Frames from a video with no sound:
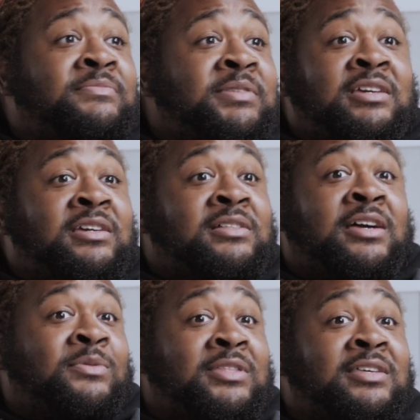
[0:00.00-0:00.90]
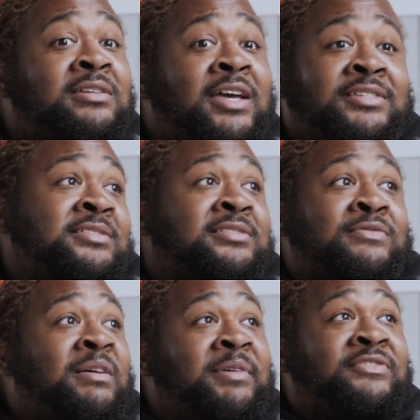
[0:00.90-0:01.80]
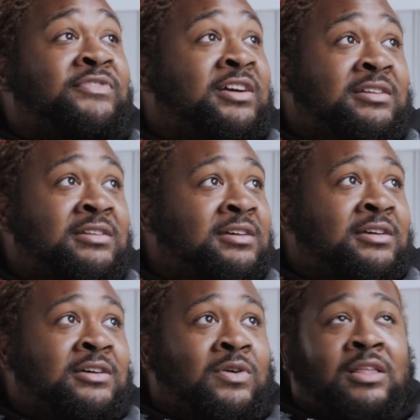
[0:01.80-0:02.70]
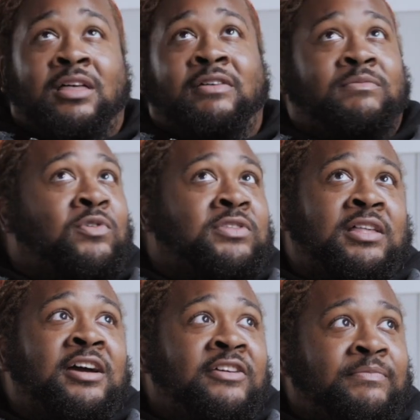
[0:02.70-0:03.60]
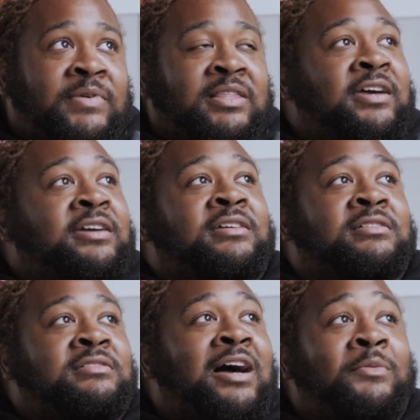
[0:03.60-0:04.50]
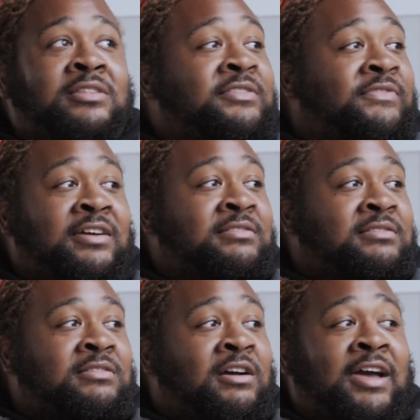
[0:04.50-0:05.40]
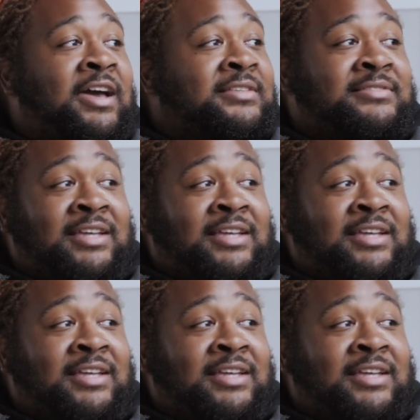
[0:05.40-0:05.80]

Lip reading: of being like within inches of my best friend, who I love more than life, but like I wanted to fight her ass